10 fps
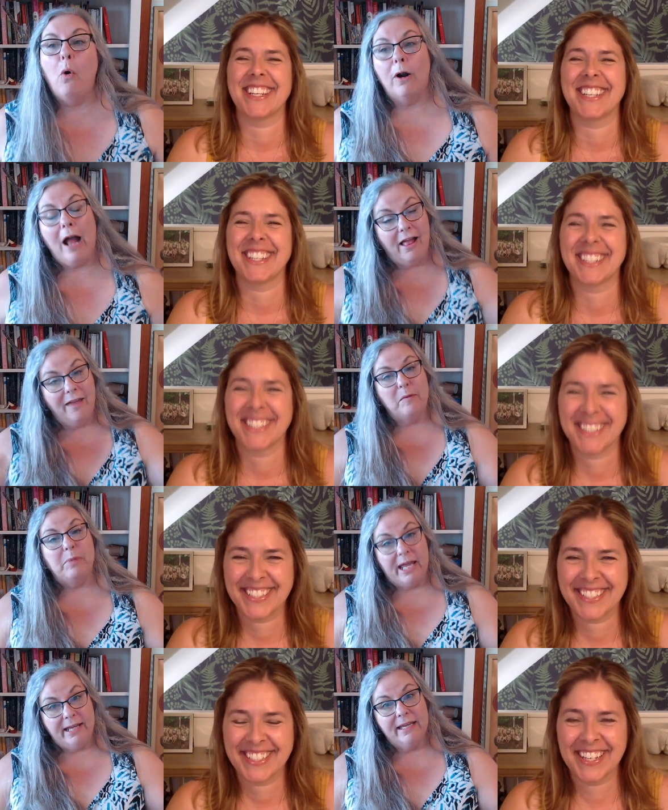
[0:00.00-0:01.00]
Speaker 1: or i'll have a
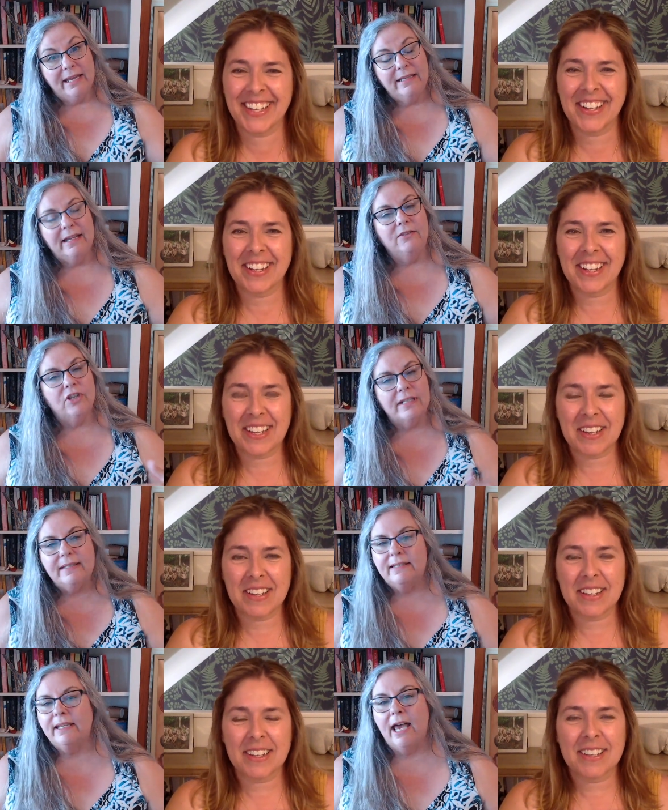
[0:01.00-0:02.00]
blanket and
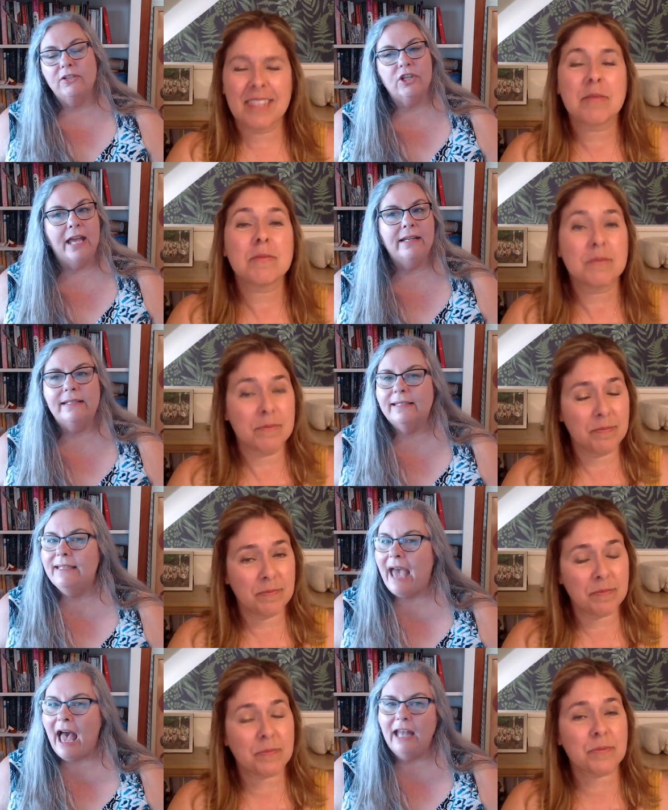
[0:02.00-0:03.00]
just touch and it's
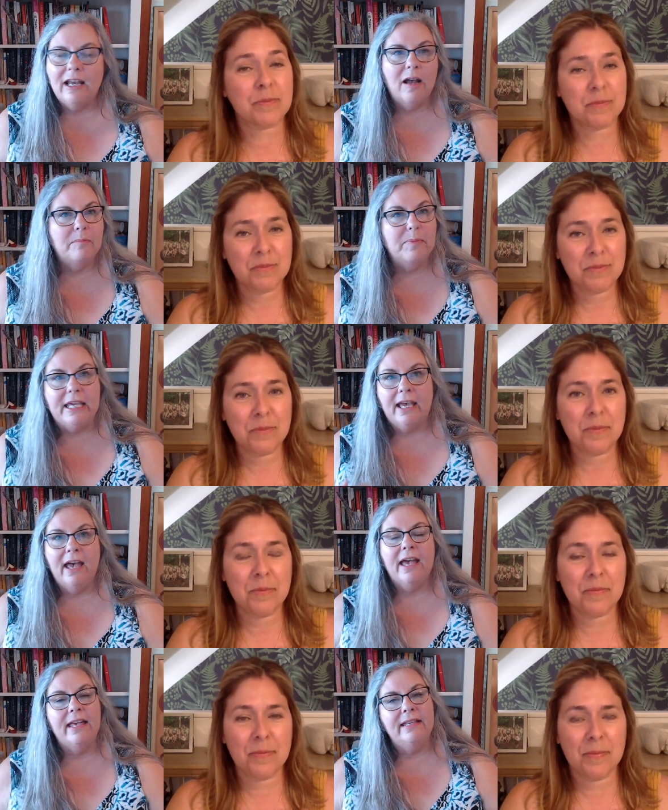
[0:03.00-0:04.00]
not
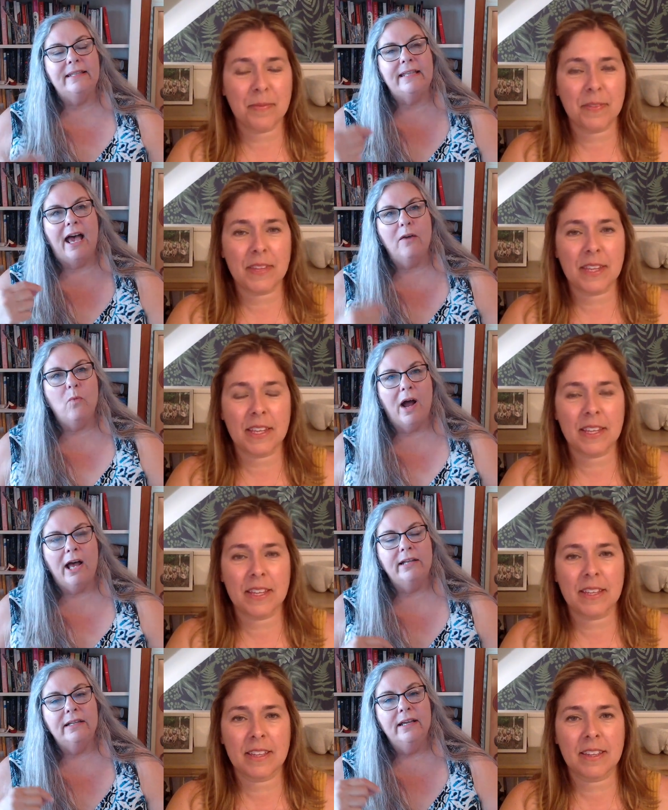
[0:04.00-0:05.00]
because i
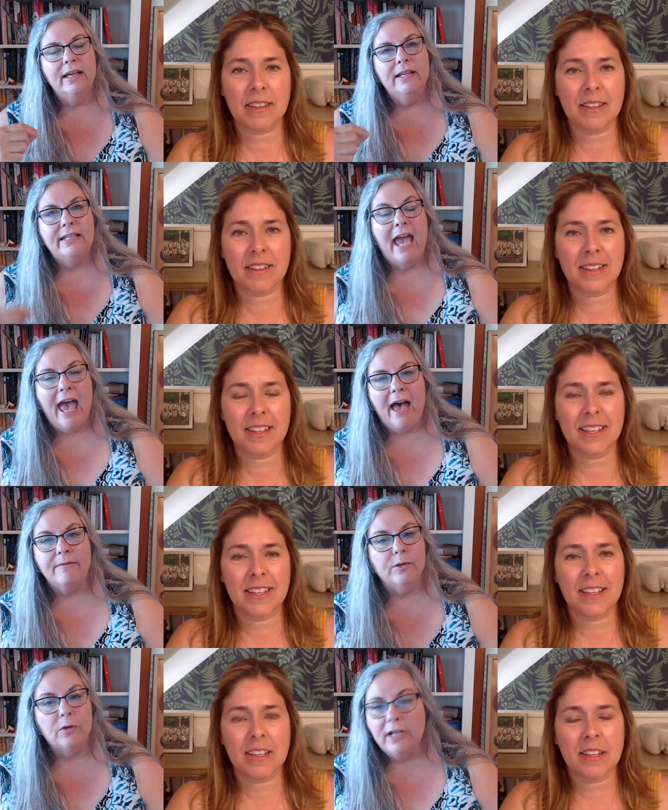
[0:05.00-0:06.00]
want to
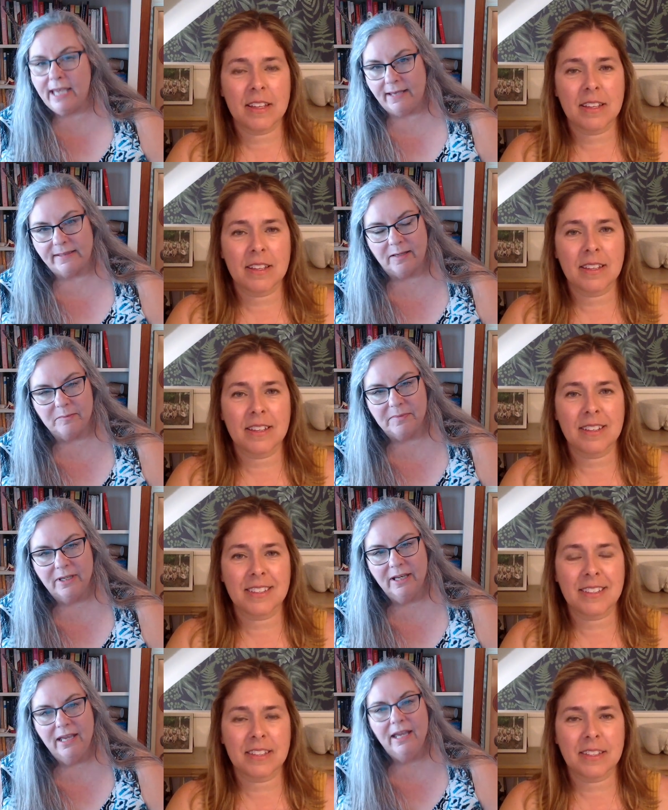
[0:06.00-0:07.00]
have an orgasm
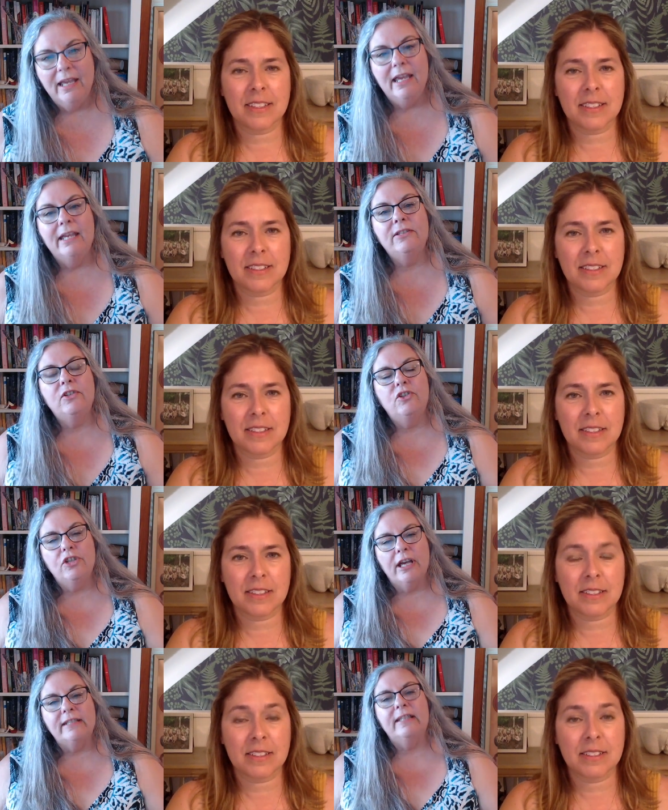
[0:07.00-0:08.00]
it's
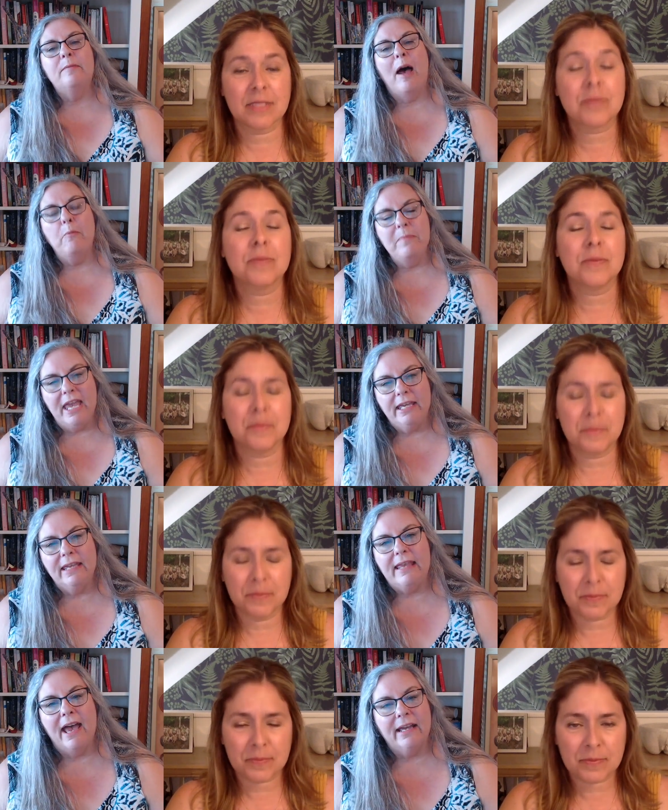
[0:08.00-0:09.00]
just about
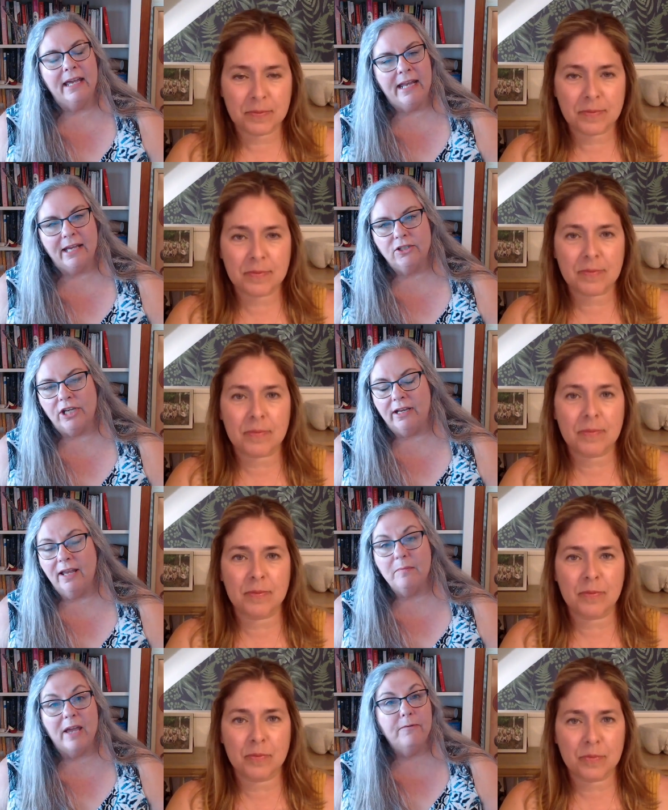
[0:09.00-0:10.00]
making that connection
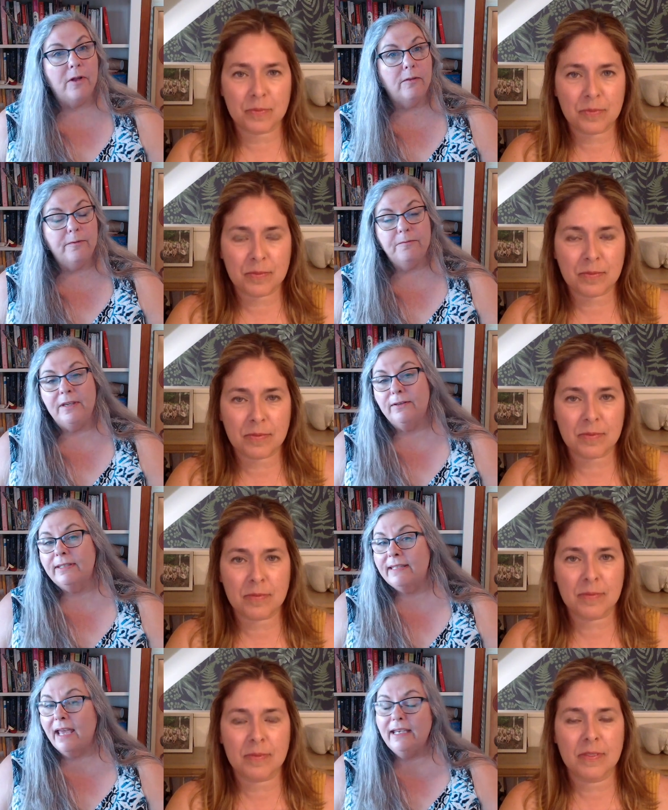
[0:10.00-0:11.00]
and my vulva
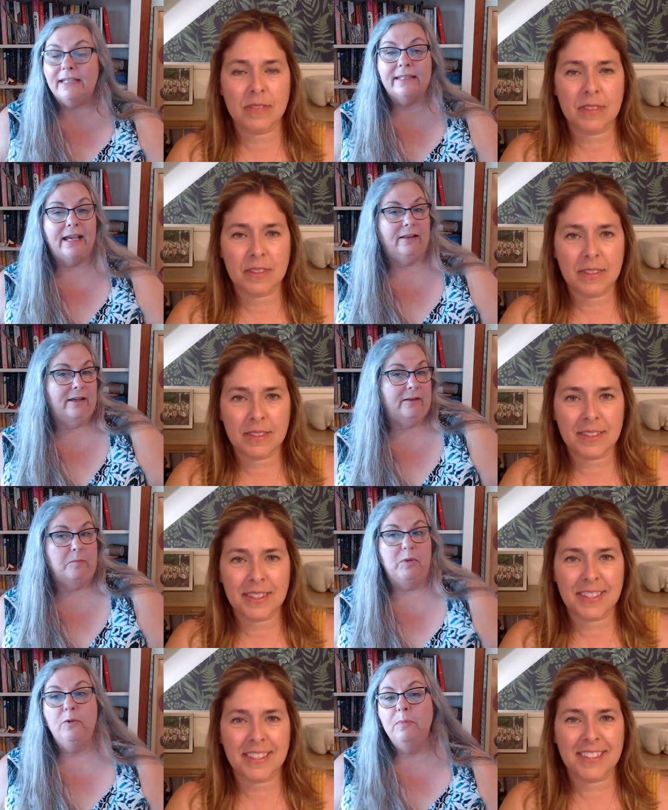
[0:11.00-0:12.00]
feels nice i like
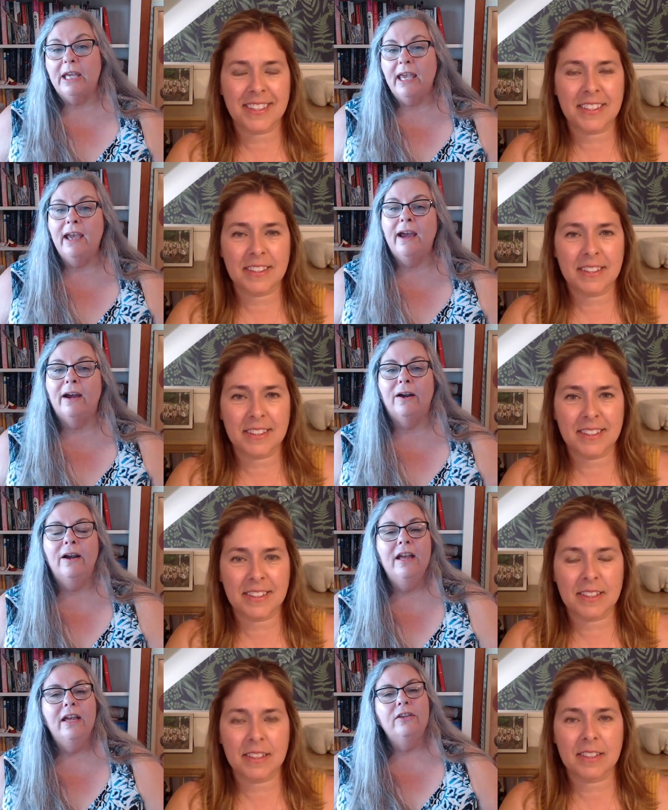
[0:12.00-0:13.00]
the pubic
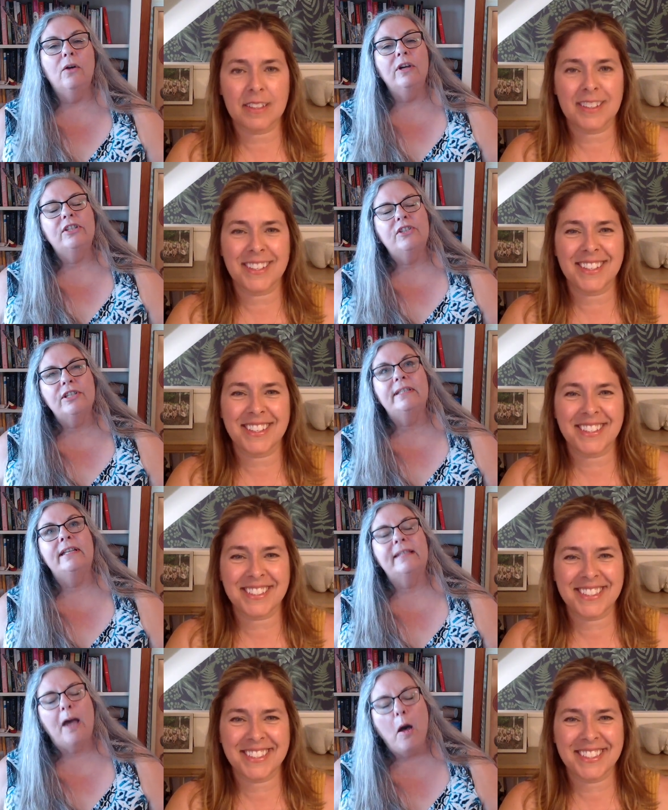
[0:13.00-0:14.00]
hair you know it's just
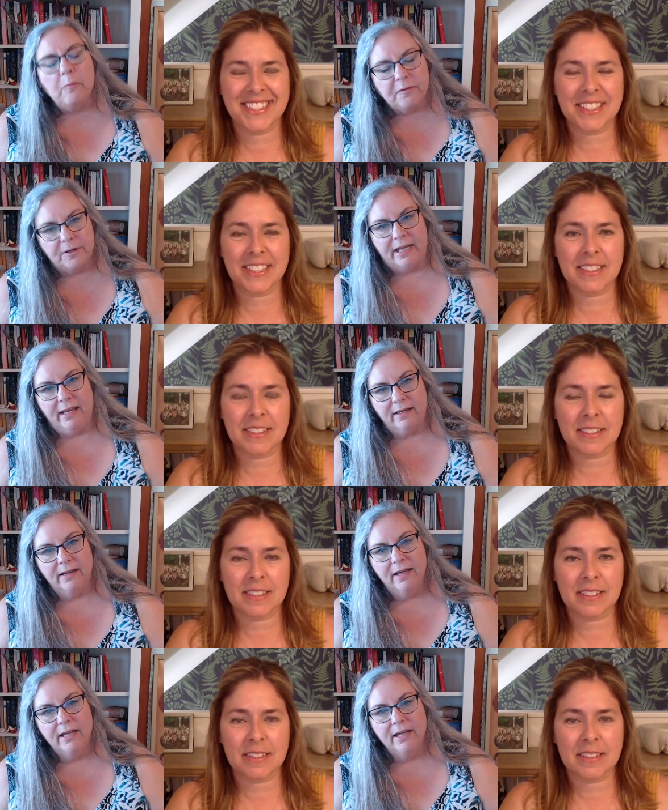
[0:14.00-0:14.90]
it's comforting